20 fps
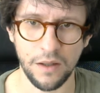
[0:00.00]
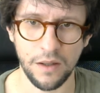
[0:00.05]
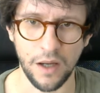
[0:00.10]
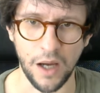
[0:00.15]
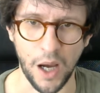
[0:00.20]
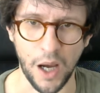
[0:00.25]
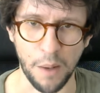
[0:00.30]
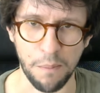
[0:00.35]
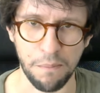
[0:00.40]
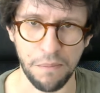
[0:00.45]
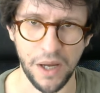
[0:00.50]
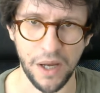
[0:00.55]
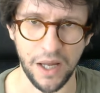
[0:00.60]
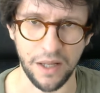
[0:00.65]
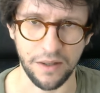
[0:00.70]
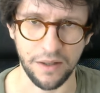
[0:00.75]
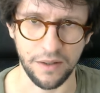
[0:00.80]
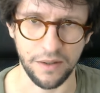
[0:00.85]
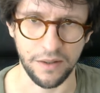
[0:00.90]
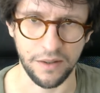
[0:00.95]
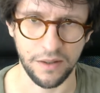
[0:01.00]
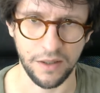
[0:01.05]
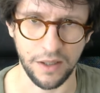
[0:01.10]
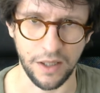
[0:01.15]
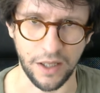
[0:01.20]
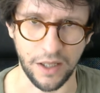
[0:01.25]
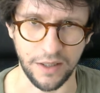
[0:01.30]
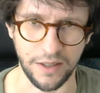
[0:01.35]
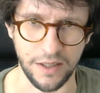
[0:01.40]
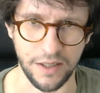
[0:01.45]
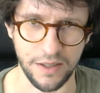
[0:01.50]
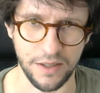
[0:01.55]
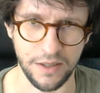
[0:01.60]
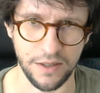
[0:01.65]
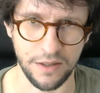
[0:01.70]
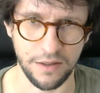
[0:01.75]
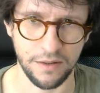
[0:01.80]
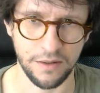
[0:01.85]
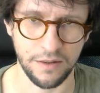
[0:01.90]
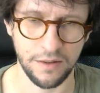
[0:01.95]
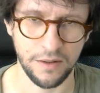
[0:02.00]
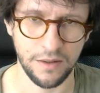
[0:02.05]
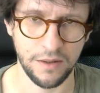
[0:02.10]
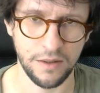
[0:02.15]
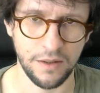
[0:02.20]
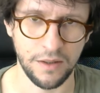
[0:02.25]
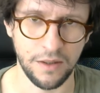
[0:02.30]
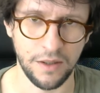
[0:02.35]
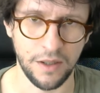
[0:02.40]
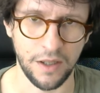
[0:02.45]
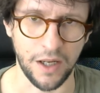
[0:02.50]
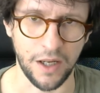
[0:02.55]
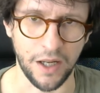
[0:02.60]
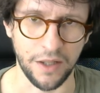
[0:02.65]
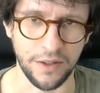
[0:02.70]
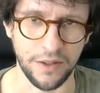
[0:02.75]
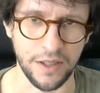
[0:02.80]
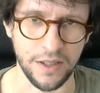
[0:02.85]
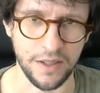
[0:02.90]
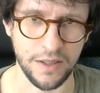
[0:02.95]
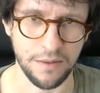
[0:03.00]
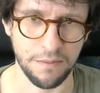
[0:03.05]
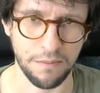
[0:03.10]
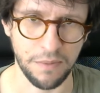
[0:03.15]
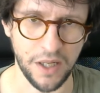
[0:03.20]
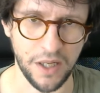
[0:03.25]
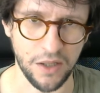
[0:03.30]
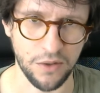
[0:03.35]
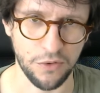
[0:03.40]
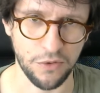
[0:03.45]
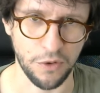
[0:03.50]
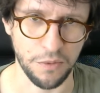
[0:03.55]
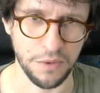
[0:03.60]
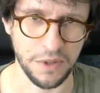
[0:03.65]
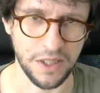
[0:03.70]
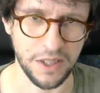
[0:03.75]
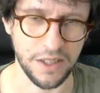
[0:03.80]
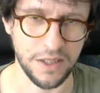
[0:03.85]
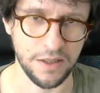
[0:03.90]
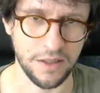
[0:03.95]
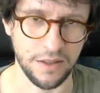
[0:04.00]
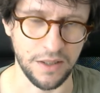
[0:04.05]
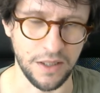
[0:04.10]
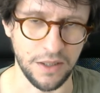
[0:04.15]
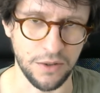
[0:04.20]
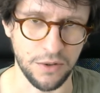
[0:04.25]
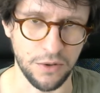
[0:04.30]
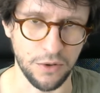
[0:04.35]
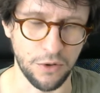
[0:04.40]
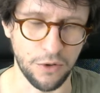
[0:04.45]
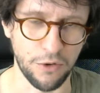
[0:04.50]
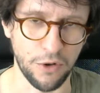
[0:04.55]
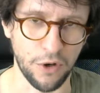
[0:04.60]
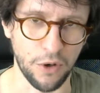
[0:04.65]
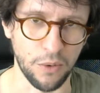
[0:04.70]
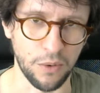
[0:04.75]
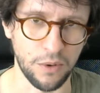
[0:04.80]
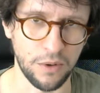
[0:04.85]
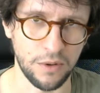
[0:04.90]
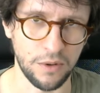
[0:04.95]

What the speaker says: append like this, and this platforms list needs to grow,